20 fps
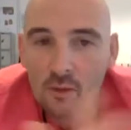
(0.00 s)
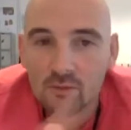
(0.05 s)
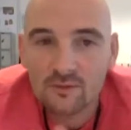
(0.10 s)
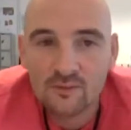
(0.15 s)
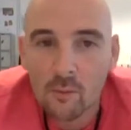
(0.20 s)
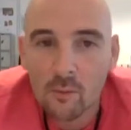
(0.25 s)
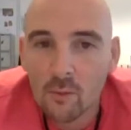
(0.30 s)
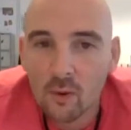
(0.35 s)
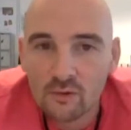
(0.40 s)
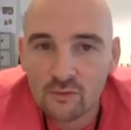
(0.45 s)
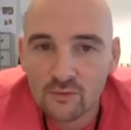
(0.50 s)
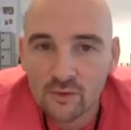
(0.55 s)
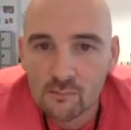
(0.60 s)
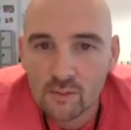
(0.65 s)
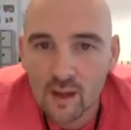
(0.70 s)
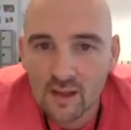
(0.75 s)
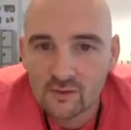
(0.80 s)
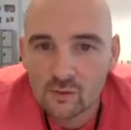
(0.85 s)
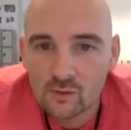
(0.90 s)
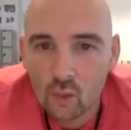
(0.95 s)
typography
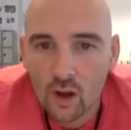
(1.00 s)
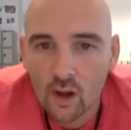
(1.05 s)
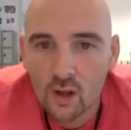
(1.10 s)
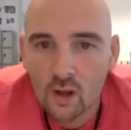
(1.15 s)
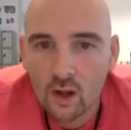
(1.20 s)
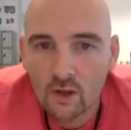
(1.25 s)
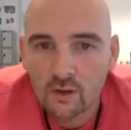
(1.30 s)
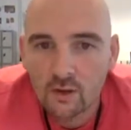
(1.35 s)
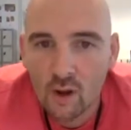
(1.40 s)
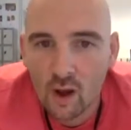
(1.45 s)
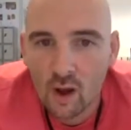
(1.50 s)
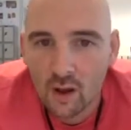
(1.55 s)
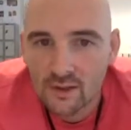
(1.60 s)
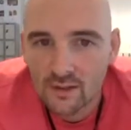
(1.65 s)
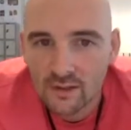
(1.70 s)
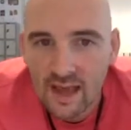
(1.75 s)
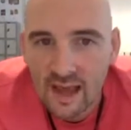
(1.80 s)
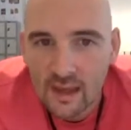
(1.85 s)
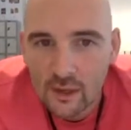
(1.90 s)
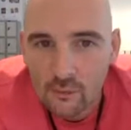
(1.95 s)
plays quite a large part in
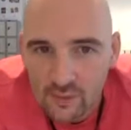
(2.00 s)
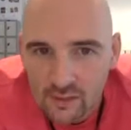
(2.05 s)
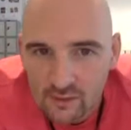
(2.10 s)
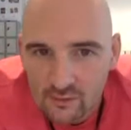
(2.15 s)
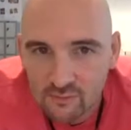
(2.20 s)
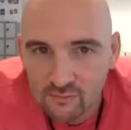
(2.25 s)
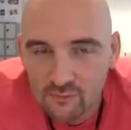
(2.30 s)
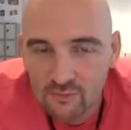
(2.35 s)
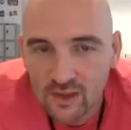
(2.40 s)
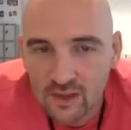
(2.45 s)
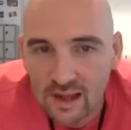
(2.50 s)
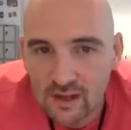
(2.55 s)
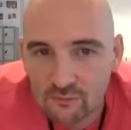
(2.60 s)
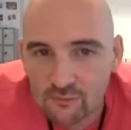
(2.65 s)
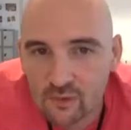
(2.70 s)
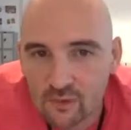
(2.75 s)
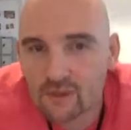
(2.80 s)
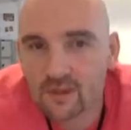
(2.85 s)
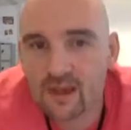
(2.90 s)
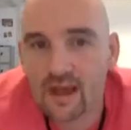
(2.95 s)
gallery
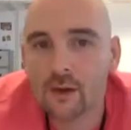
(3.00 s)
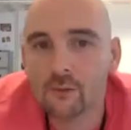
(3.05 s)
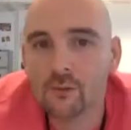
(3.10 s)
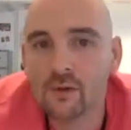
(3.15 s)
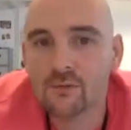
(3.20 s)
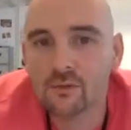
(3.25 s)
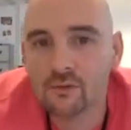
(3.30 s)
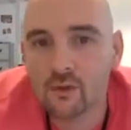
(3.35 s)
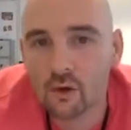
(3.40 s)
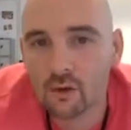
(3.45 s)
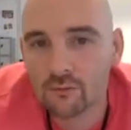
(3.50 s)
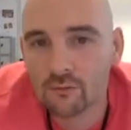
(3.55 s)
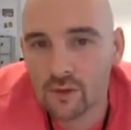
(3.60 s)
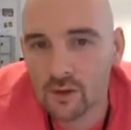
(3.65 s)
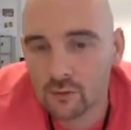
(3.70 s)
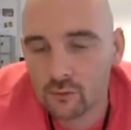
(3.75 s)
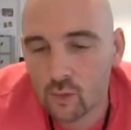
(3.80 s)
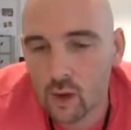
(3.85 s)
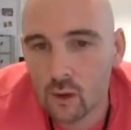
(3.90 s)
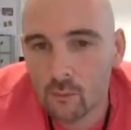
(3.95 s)
photography
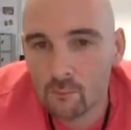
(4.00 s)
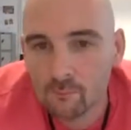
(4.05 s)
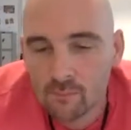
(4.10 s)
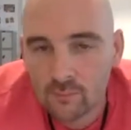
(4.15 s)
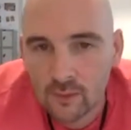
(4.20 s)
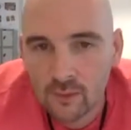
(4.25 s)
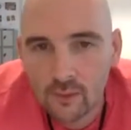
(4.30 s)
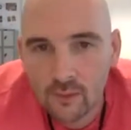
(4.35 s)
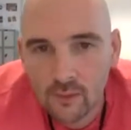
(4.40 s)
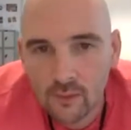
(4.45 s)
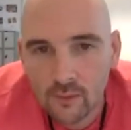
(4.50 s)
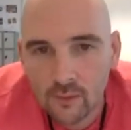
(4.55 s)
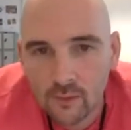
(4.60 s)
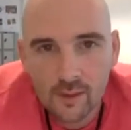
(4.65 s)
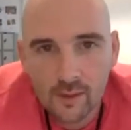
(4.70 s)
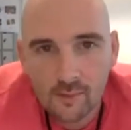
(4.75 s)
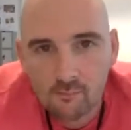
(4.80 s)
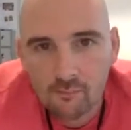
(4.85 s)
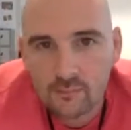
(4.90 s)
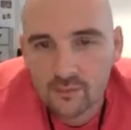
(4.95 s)
as well.
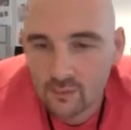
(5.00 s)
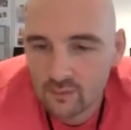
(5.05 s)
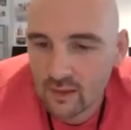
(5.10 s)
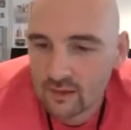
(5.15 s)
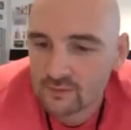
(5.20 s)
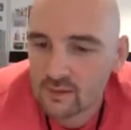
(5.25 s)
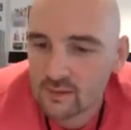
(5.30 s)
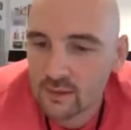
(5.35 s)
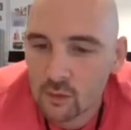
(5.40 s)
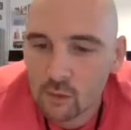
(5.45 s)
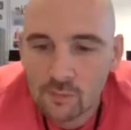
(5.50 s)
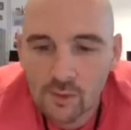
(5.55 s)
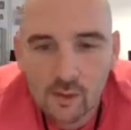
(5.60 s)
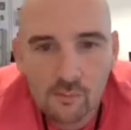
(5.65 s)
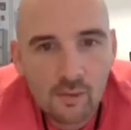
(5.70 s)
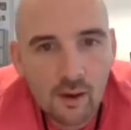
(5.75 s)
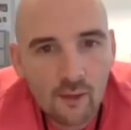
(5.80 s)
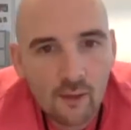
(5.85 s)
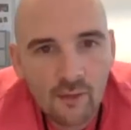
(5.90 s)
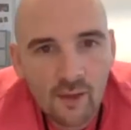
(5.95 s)
So that's a little bit
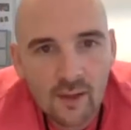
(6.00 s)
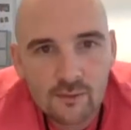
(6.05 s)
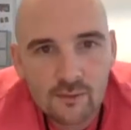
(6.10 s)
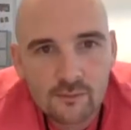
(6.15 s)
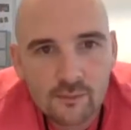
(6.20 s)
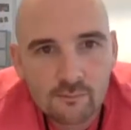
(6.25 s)
about that.